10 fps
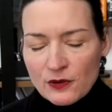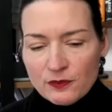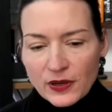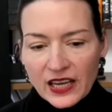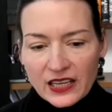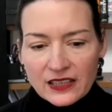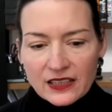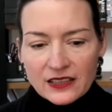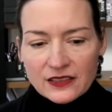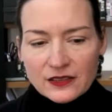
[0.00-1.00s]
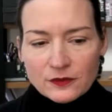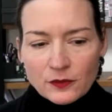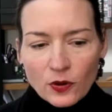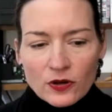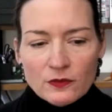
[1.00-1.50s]
But
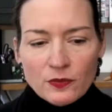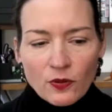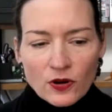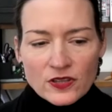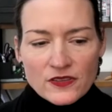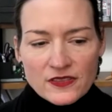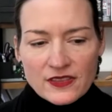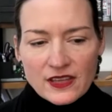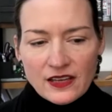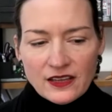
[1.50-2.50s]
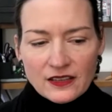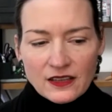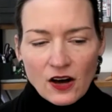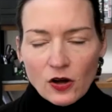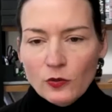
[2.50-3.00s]
more important than
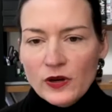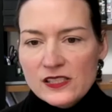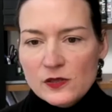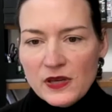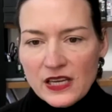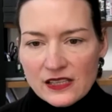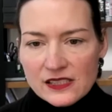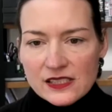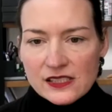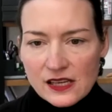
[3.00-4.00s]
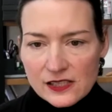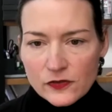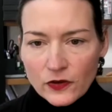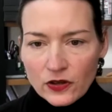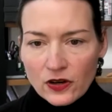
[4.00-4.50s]
always being
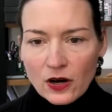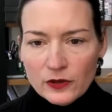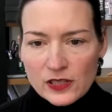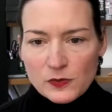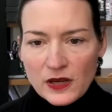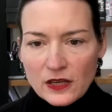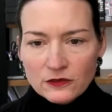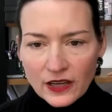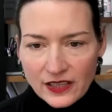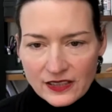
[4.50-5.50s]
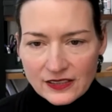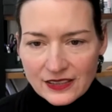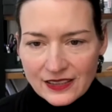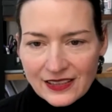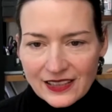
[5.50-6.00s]
successful or always being right
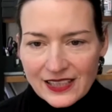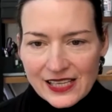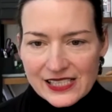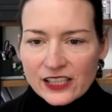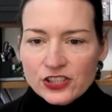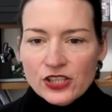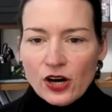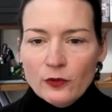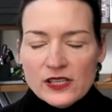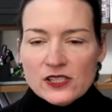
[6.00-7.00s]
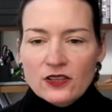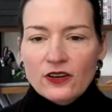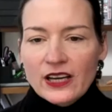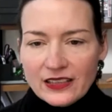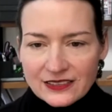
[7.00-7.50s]
is actually always
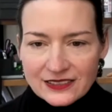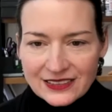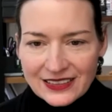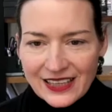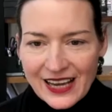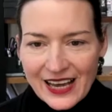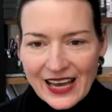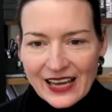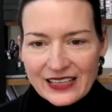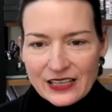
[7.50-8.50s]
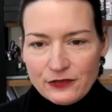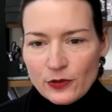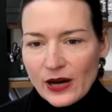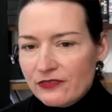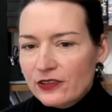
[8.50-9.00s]
learning. And if you
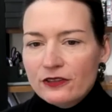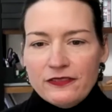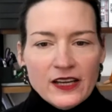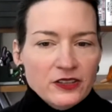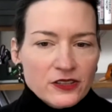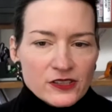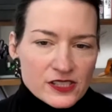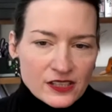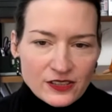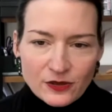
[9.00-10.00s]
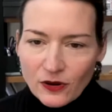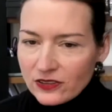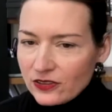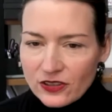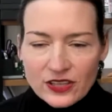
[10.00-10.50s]
have no failures, then you
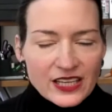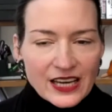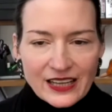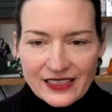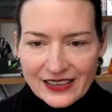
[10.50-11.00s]
aren't learning anything.